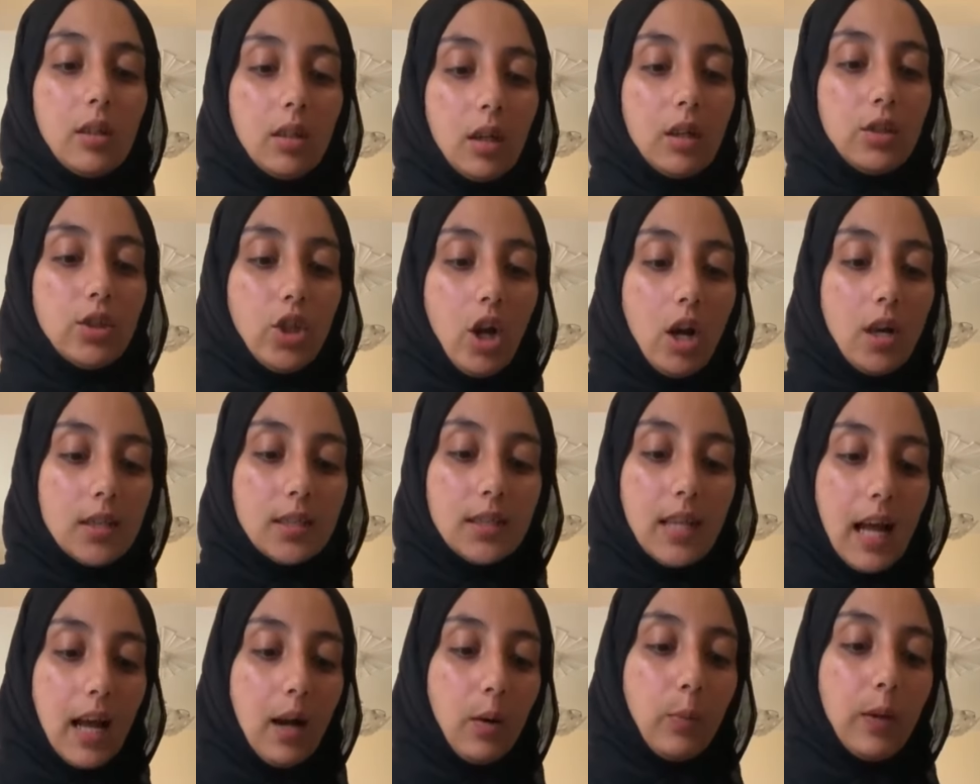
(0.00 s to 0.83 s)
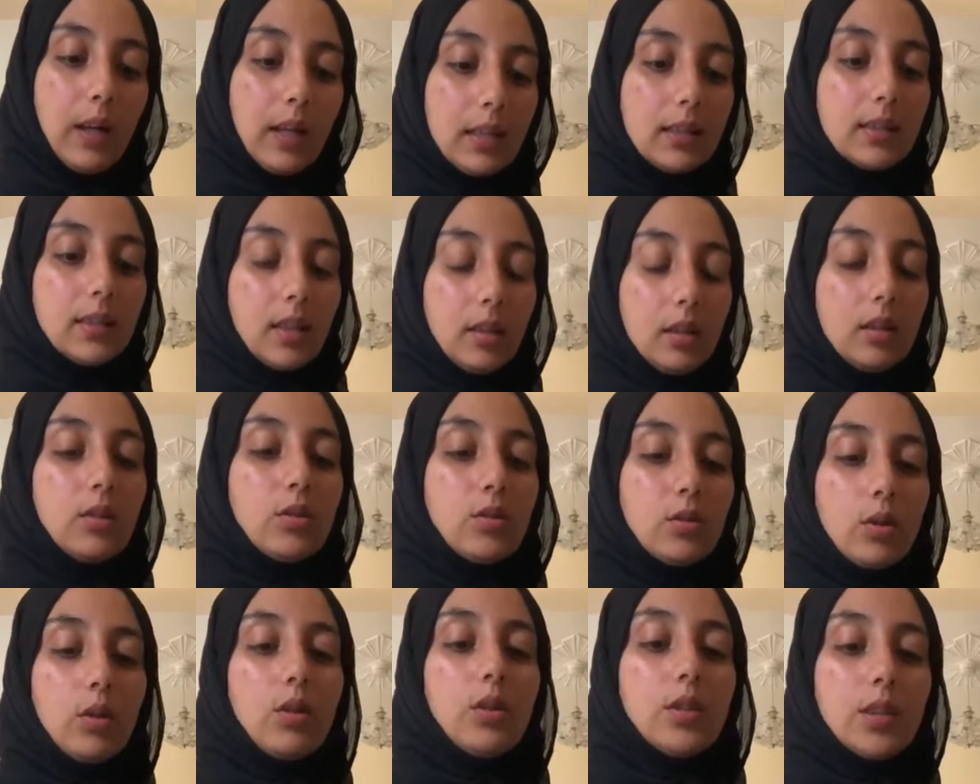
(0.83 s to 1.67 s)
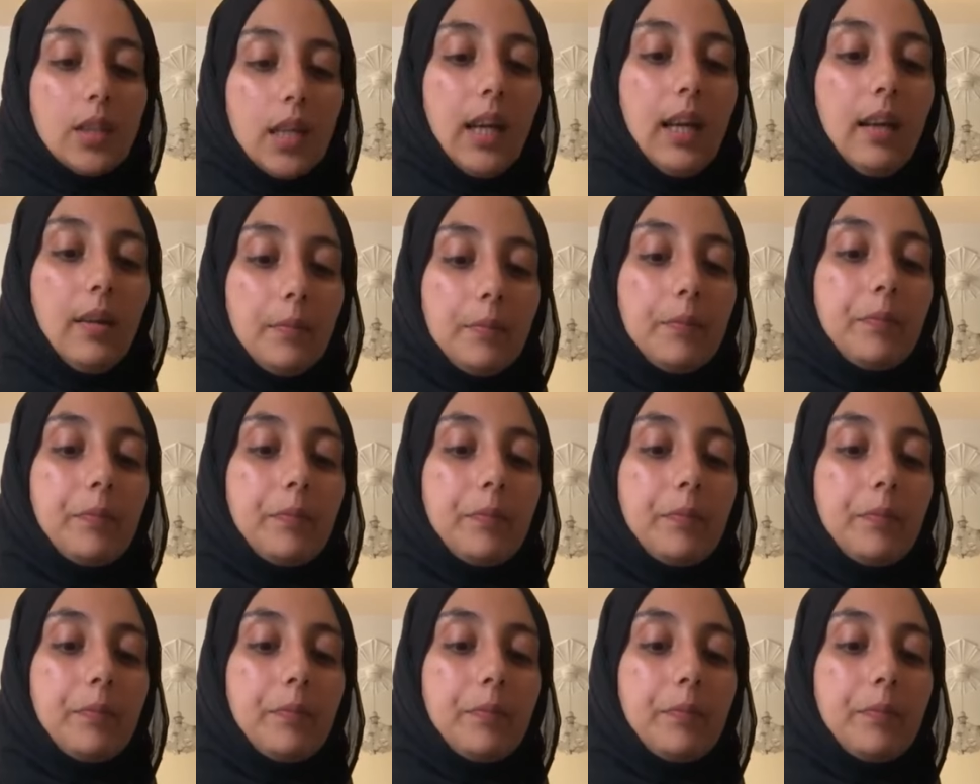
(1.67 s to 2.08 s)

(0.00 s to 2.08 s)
Toss our wings in the sauce, okay?